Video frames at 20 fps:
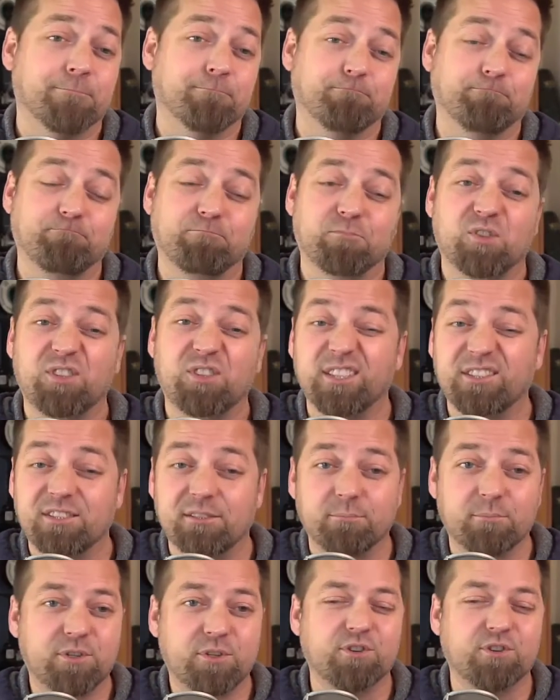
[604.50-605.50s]

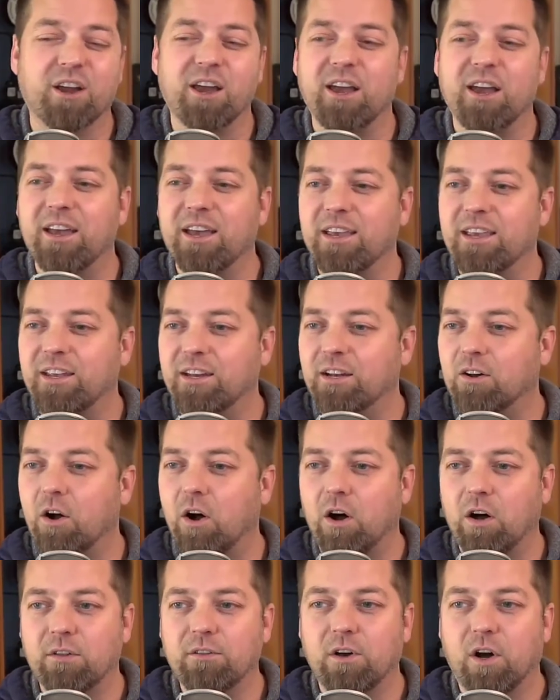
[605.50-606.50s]
system tray,
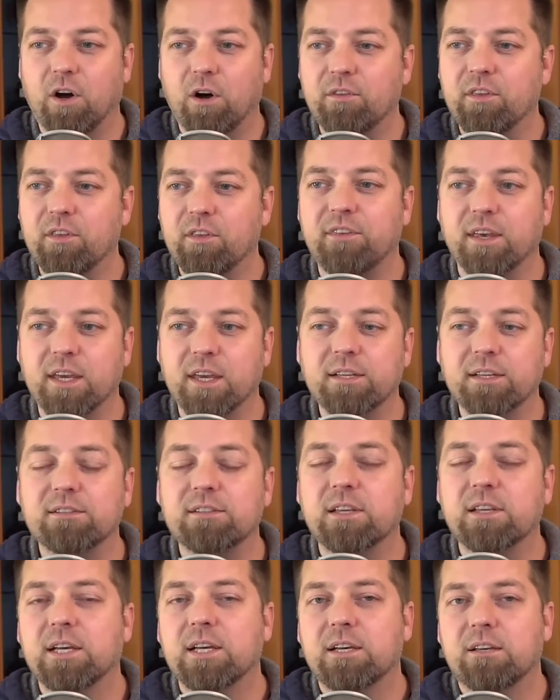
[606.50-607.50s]
all the
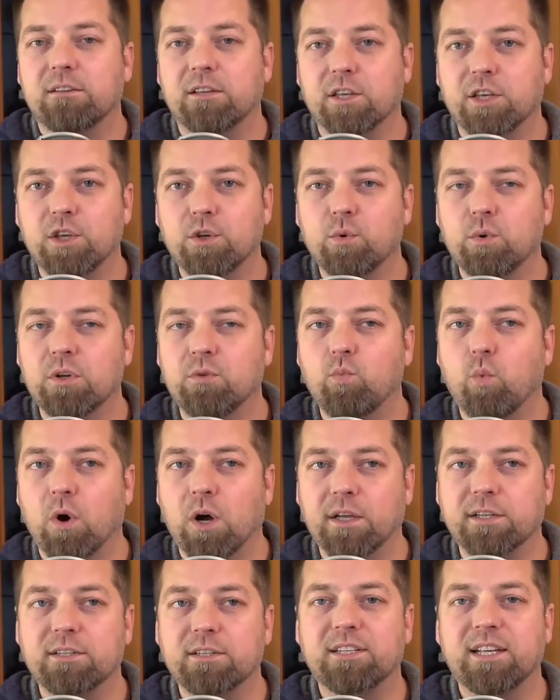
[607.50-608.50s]
things that you would
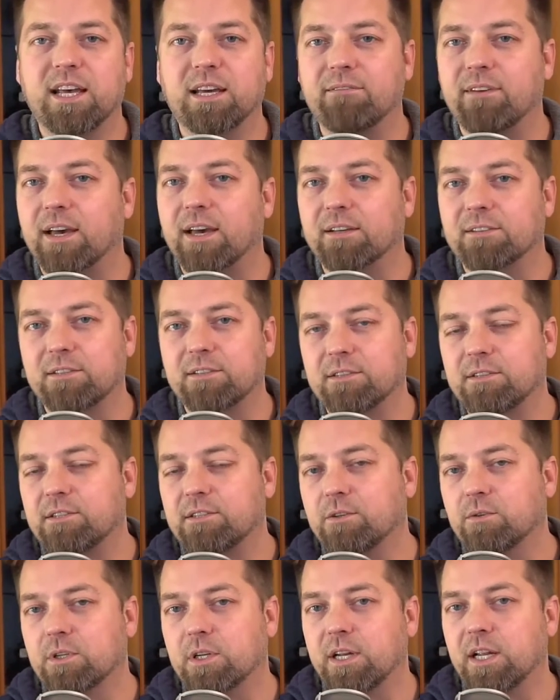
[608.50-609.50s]
want to have access
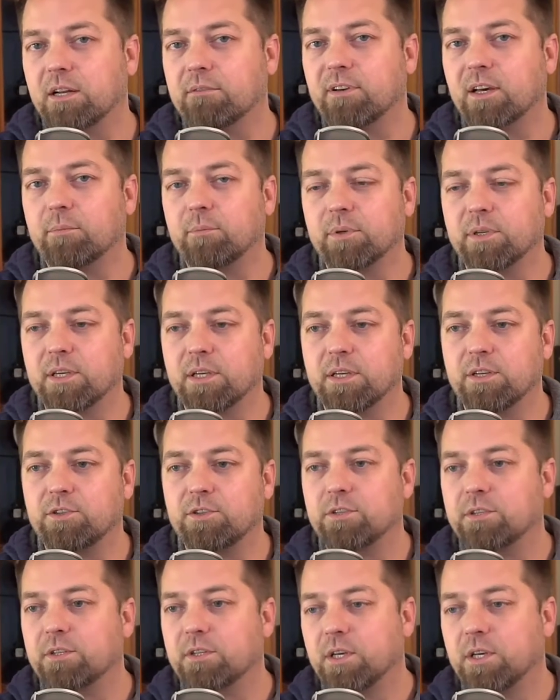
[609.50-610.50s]
to in a native
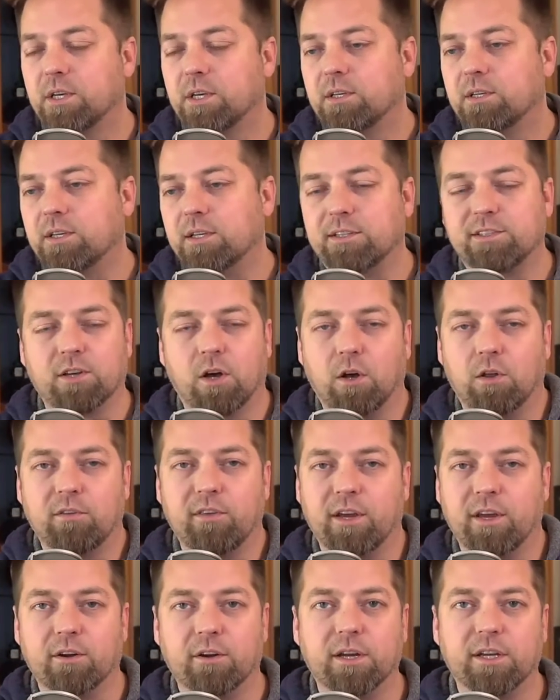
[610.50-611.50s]
application is all
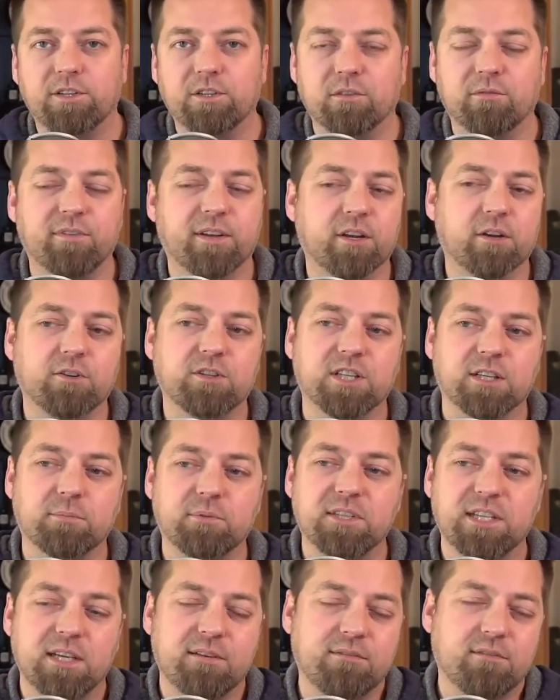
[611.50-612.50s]
there at your
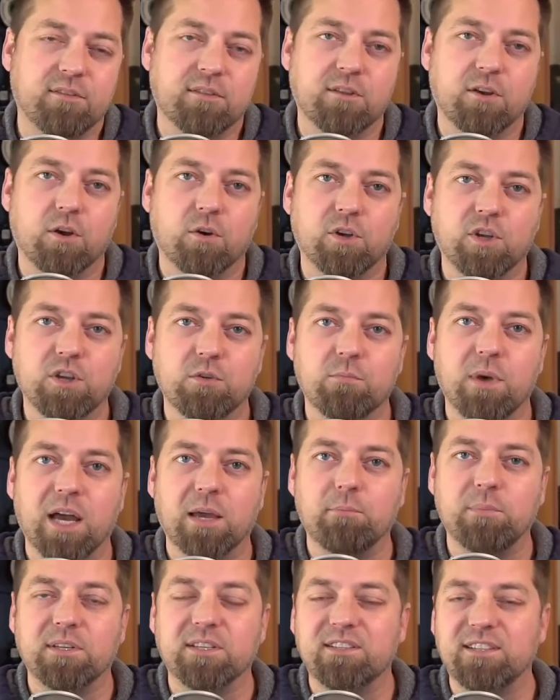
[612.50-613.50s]
fingertips, even though you
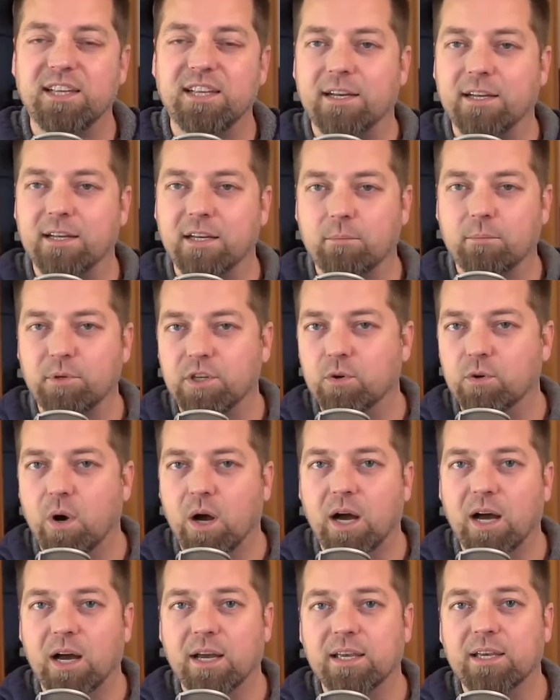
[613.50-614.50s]
might be standing up
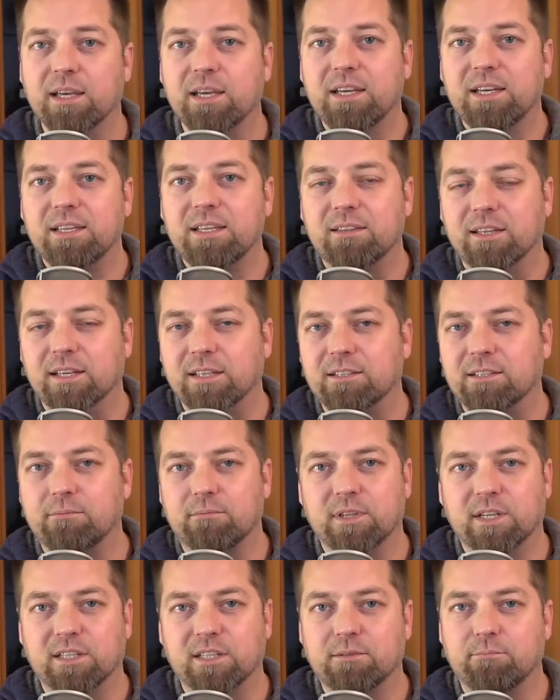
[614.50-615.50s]
UI that's
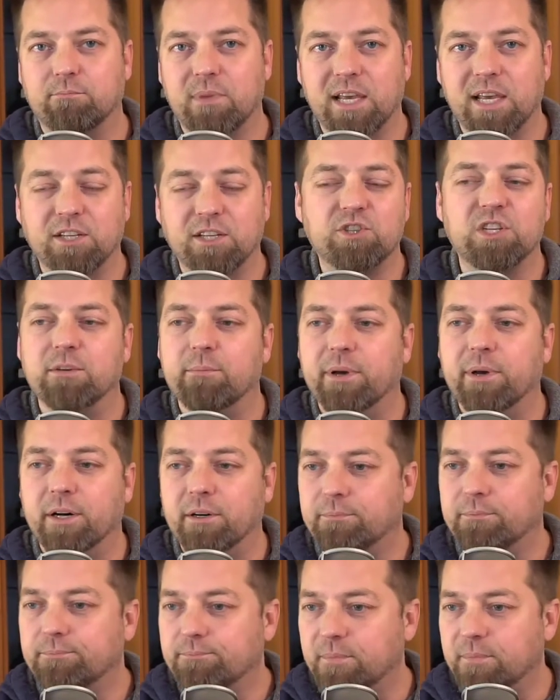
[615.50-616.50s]
HTML
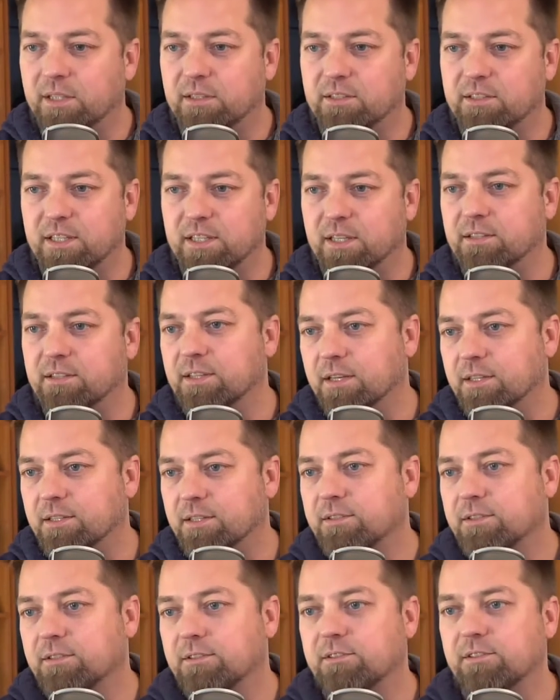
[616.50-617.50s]
and
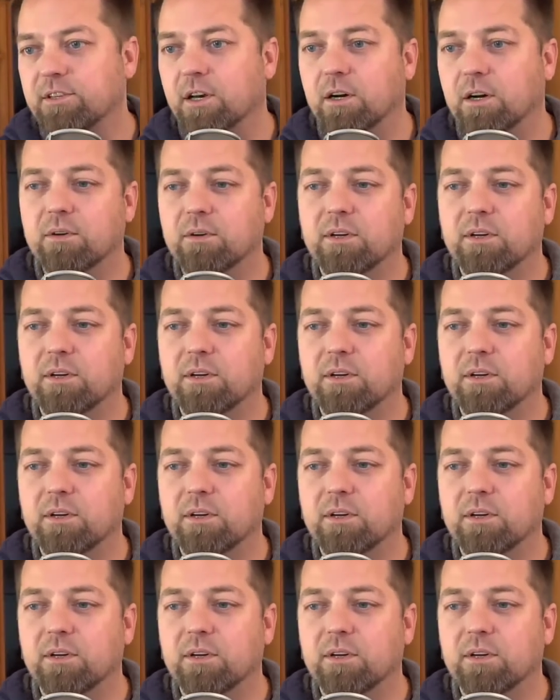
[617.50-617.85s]
CSS. So,